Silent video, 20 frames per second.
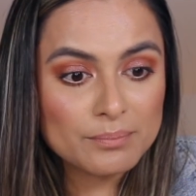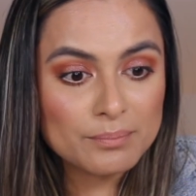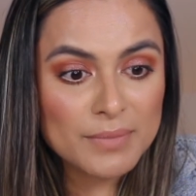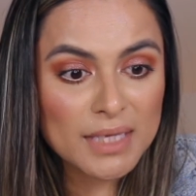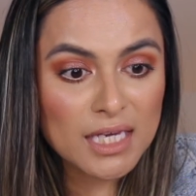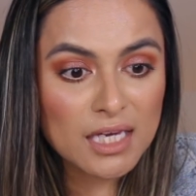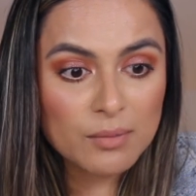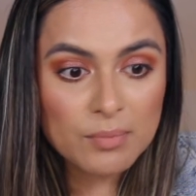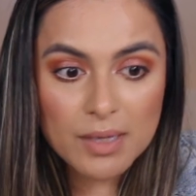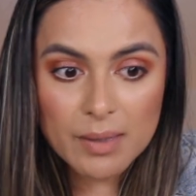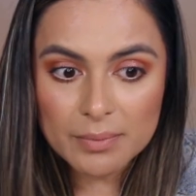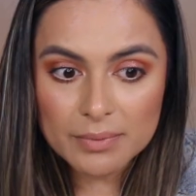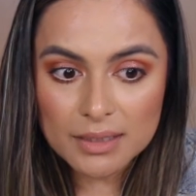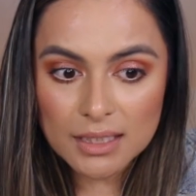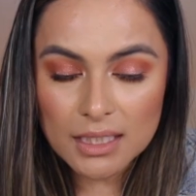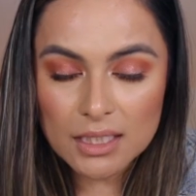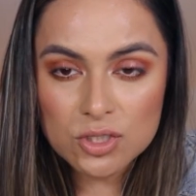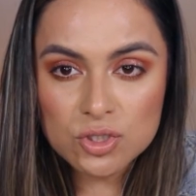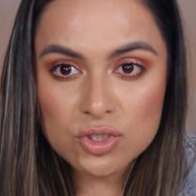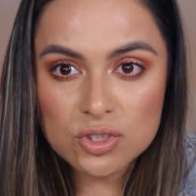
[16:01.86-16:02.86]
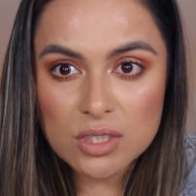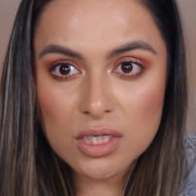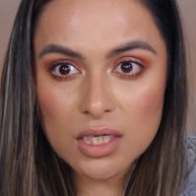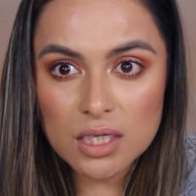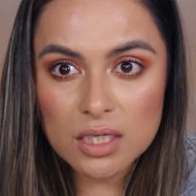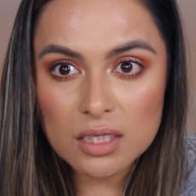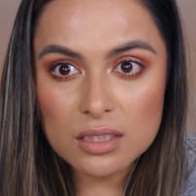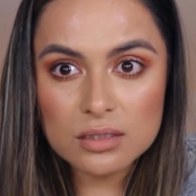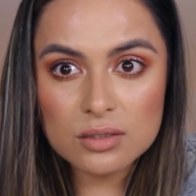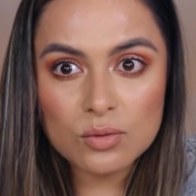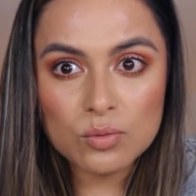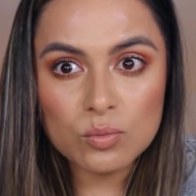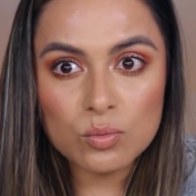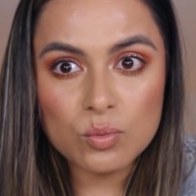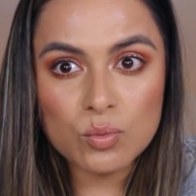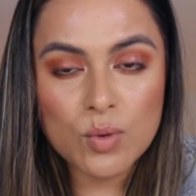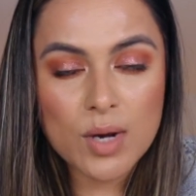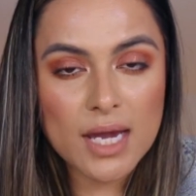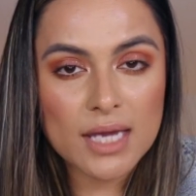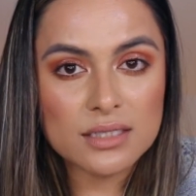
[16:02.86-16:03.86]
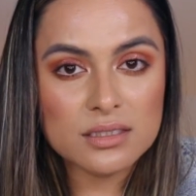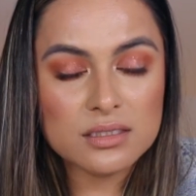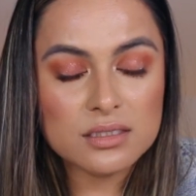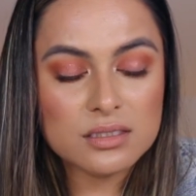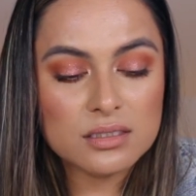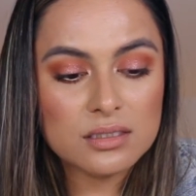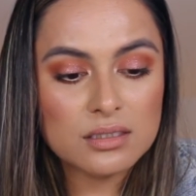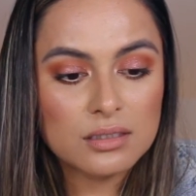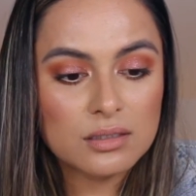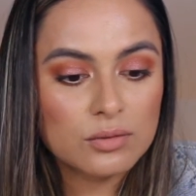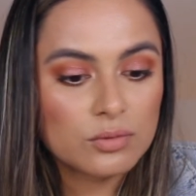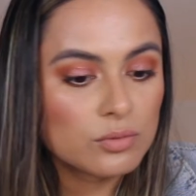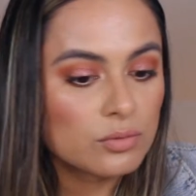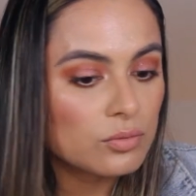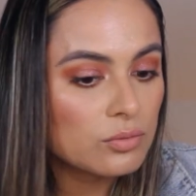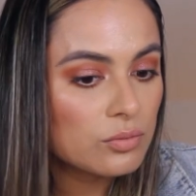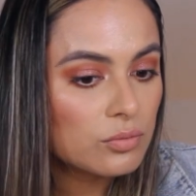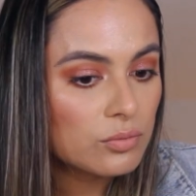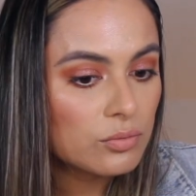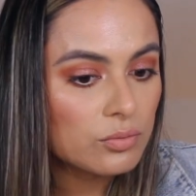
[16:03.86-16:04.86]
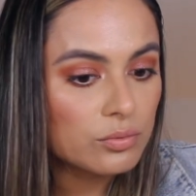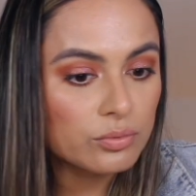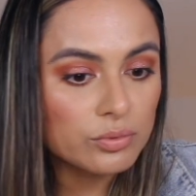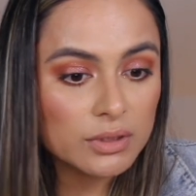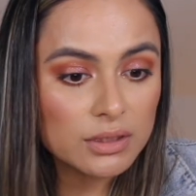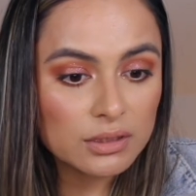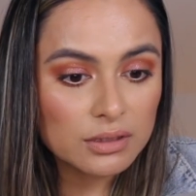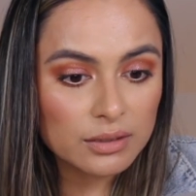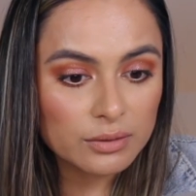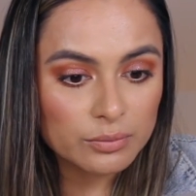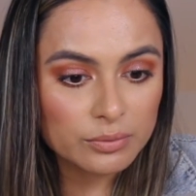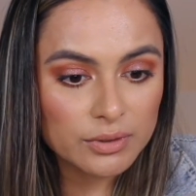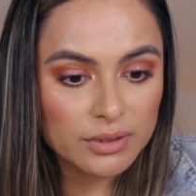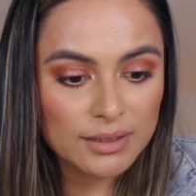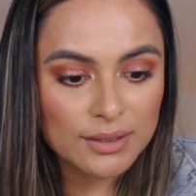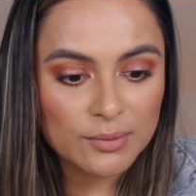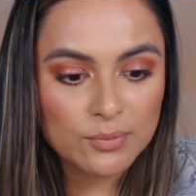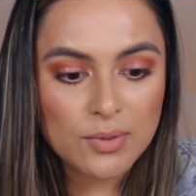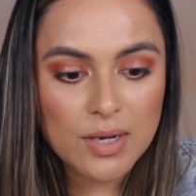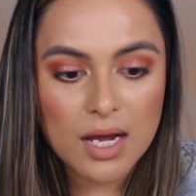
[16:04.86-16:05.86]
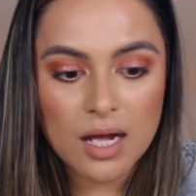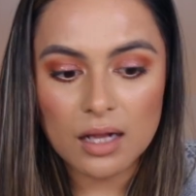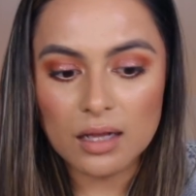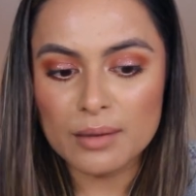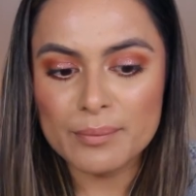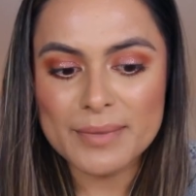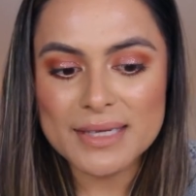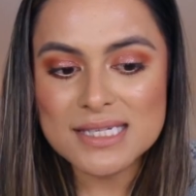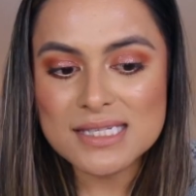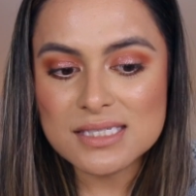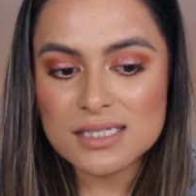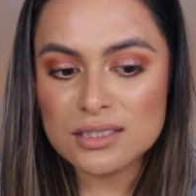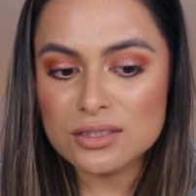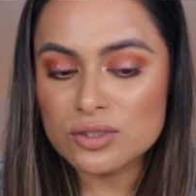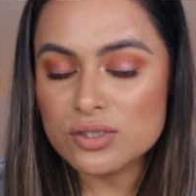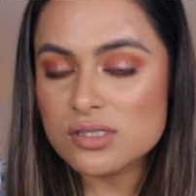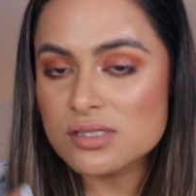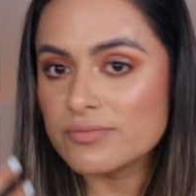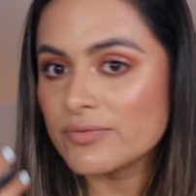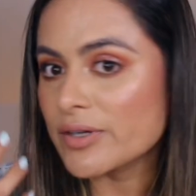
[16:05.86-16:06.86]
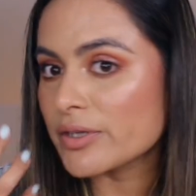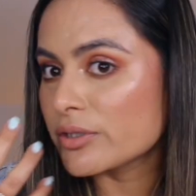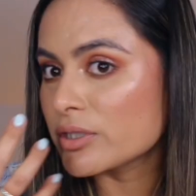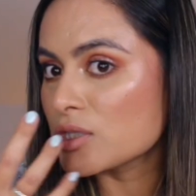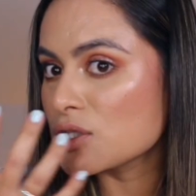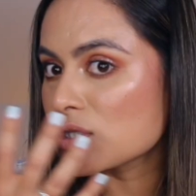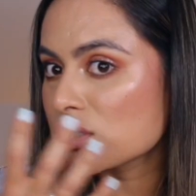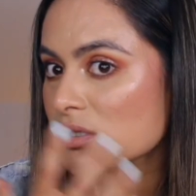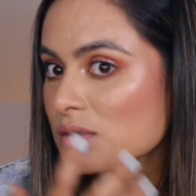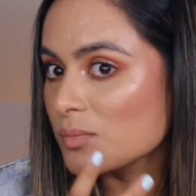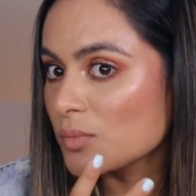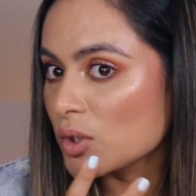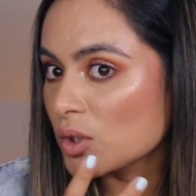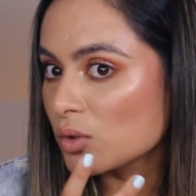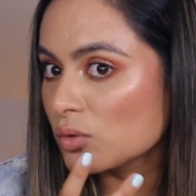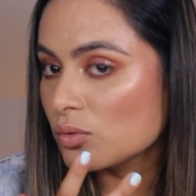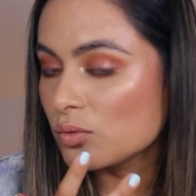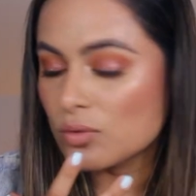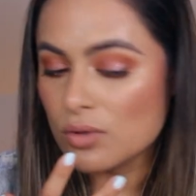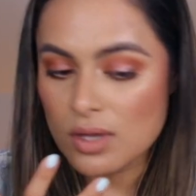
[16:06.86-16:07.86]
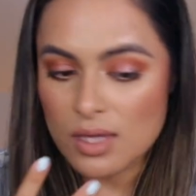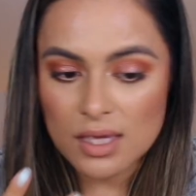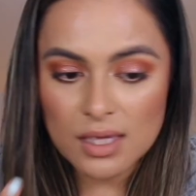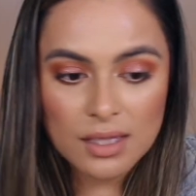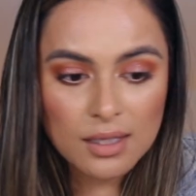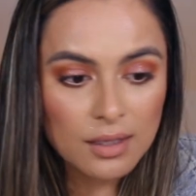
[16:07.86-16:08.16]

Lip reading: Makeup application went really, really well. My skin looks very smooth.